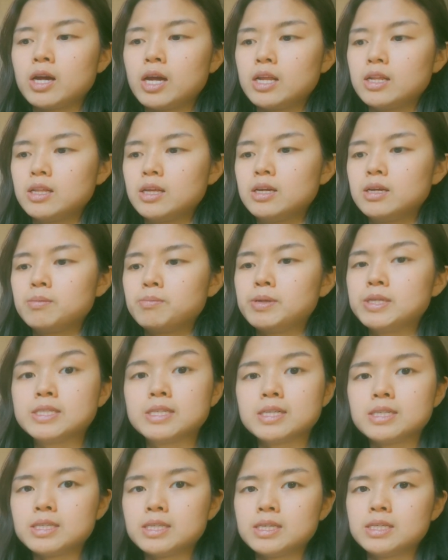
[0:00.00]
and like
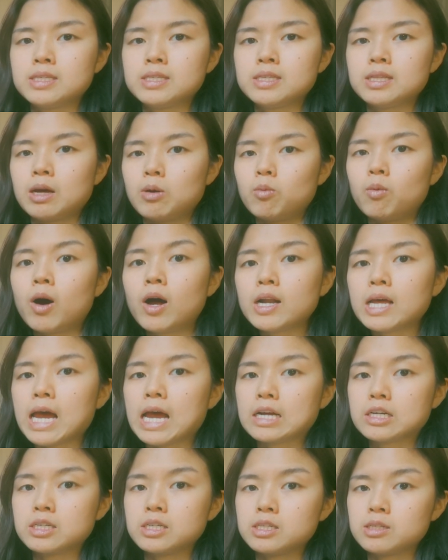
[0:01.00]
businesses that want to
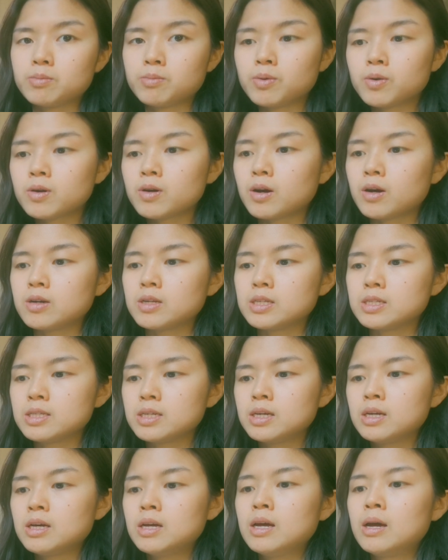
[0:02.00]
actually support artists,